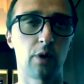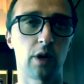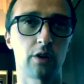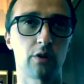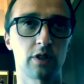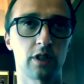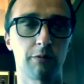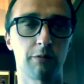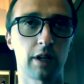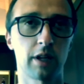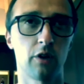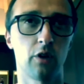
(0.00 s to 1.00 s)
we are using
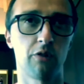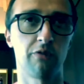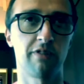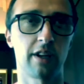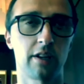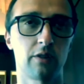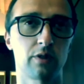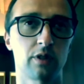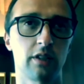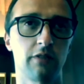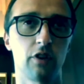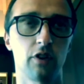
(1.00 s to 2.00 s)
Merlot, we are
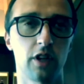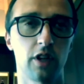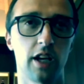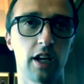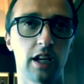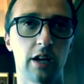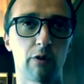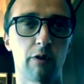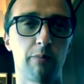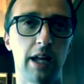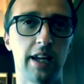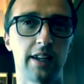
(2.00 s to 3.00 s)
using Viognier in our
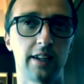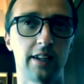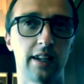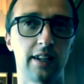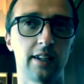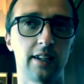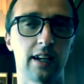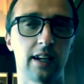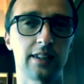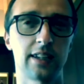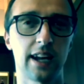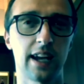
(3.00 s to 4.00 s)
blend, and
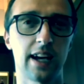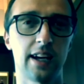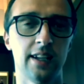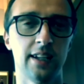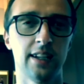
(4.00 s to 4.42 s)
Andrea